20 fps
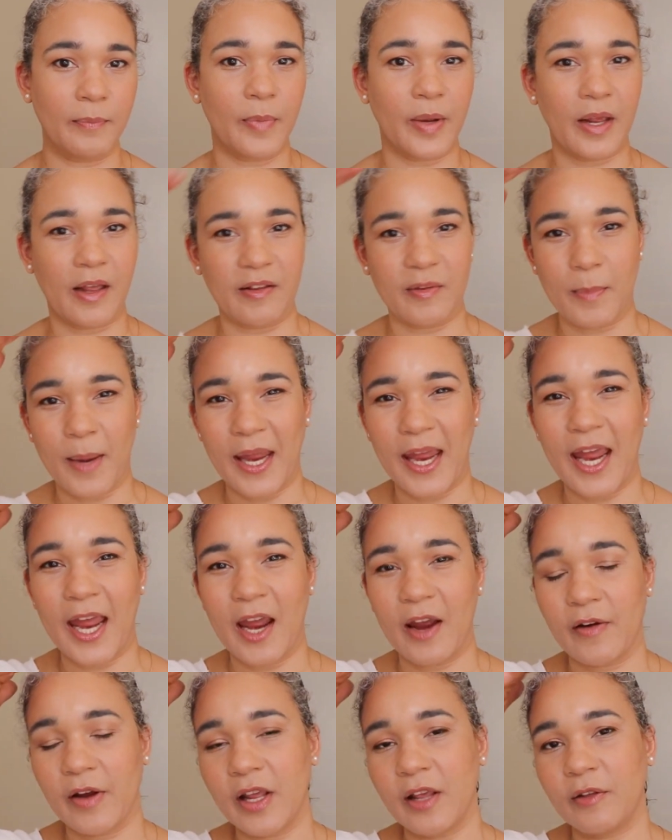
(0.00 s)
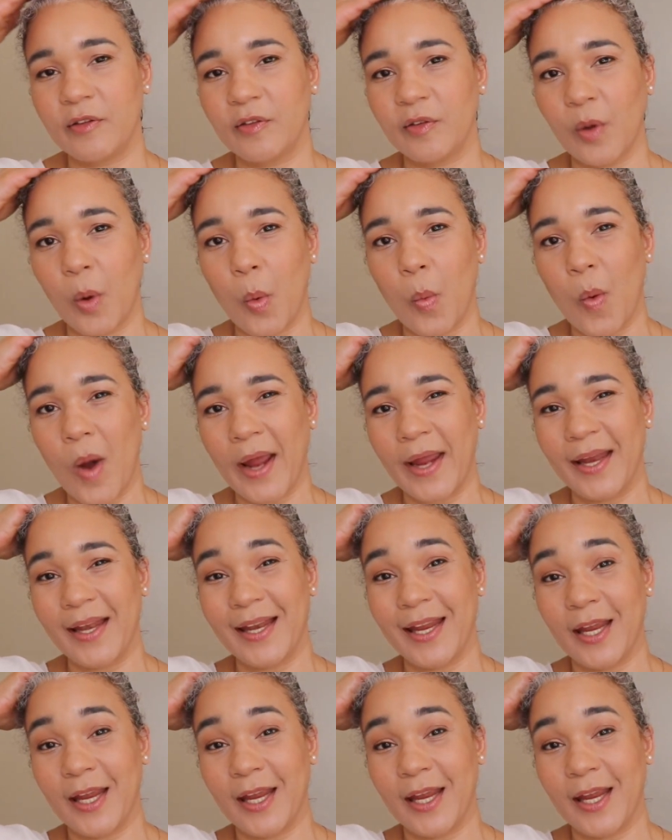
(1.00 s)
because my hair is so white,